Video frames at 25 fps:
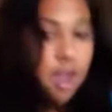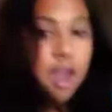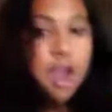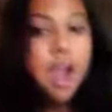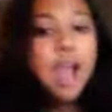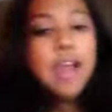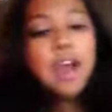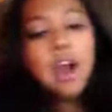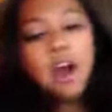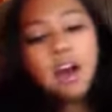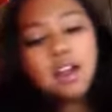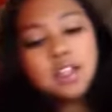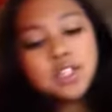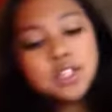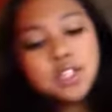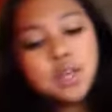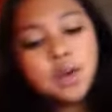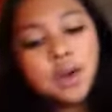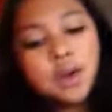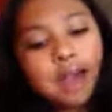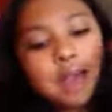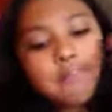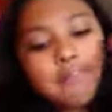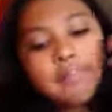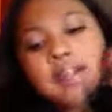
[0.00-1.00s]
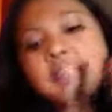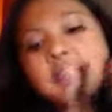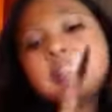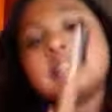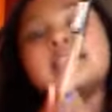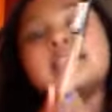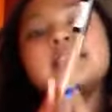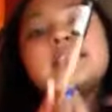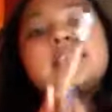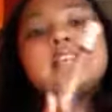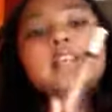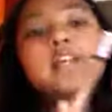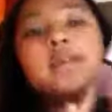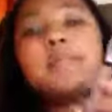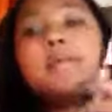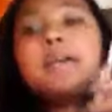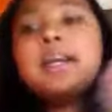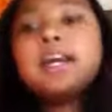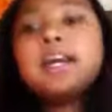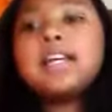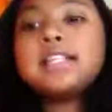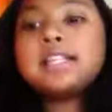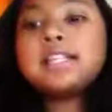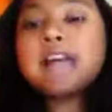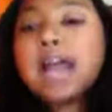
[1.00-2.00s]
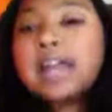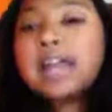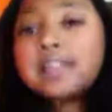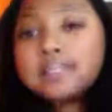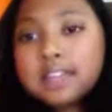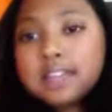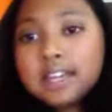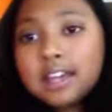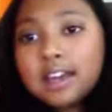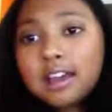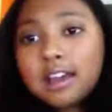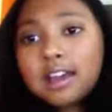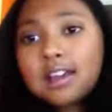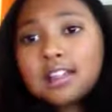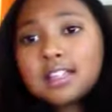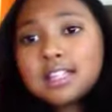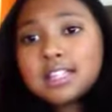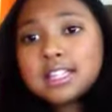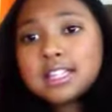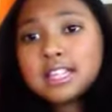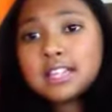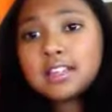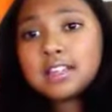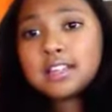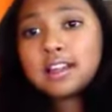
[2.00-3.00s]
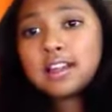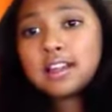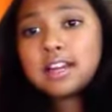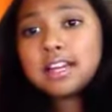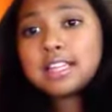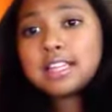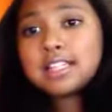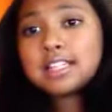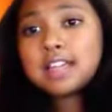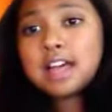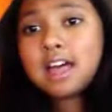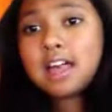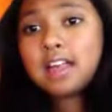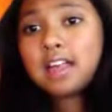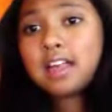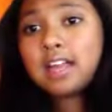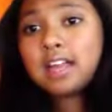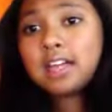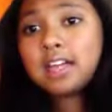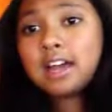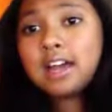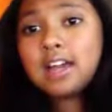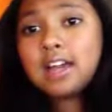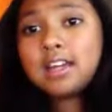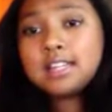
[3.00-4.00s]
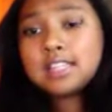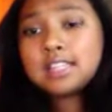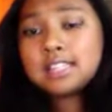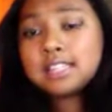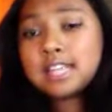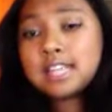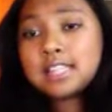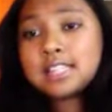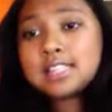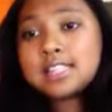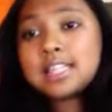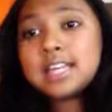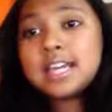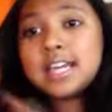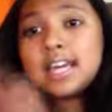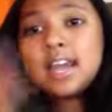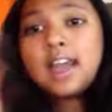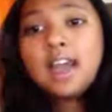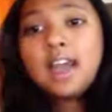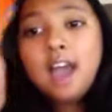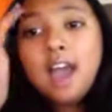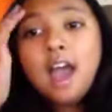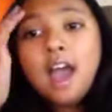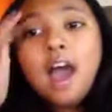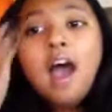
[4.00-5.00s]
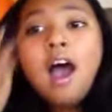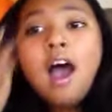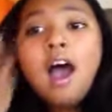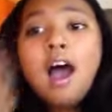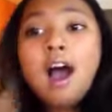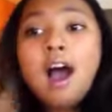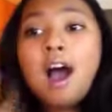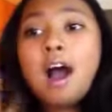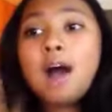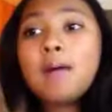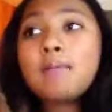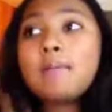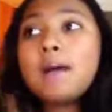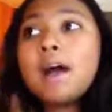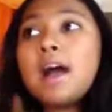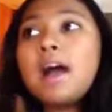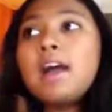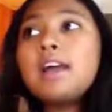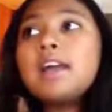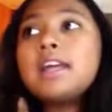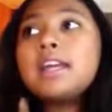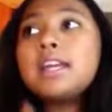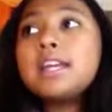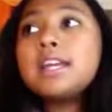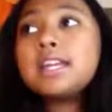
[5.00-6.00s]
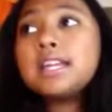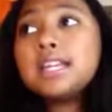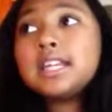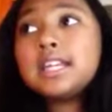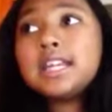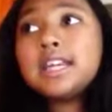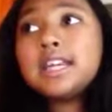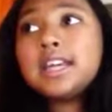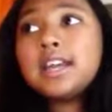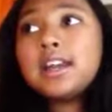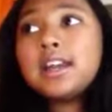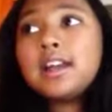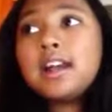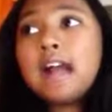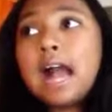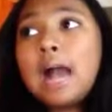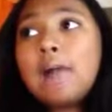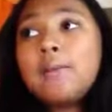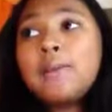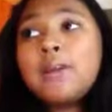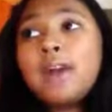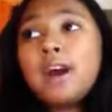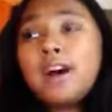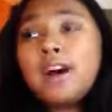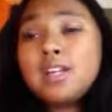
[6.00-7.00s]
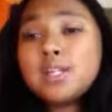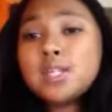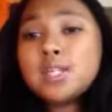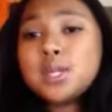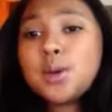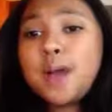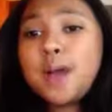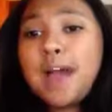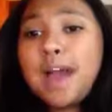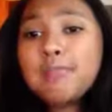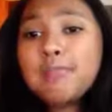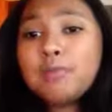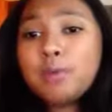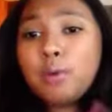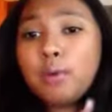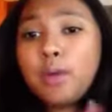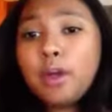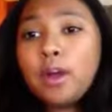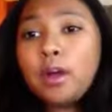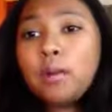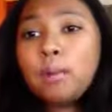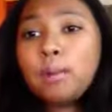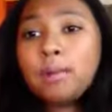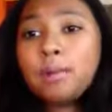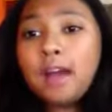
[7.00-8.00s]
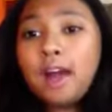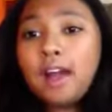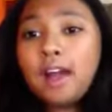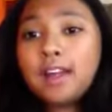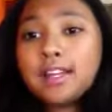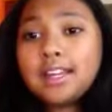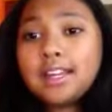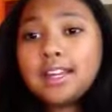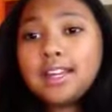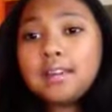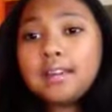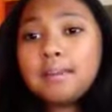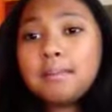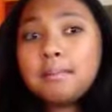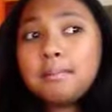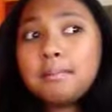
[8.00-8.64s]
I also have a concealer because I think concealer is like a necessity In here, I would also have oil blotting,